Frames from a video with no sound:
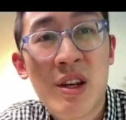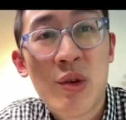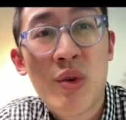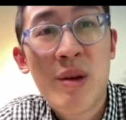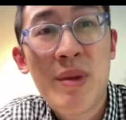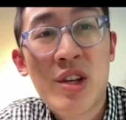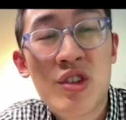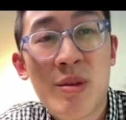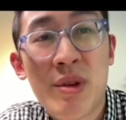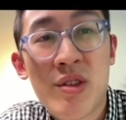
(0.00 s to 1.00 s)
One
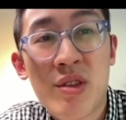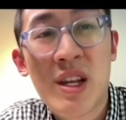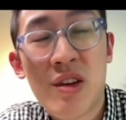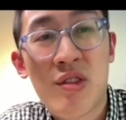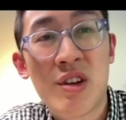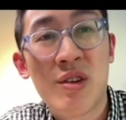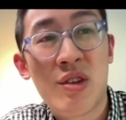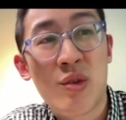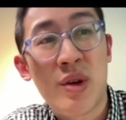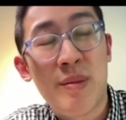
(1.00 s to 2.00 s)
measure plus the next note
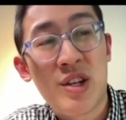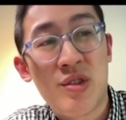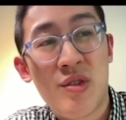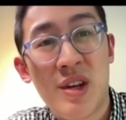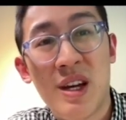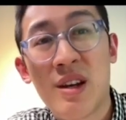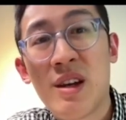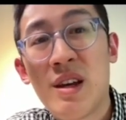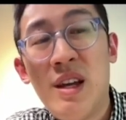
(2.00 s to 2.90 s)
is a one measure set.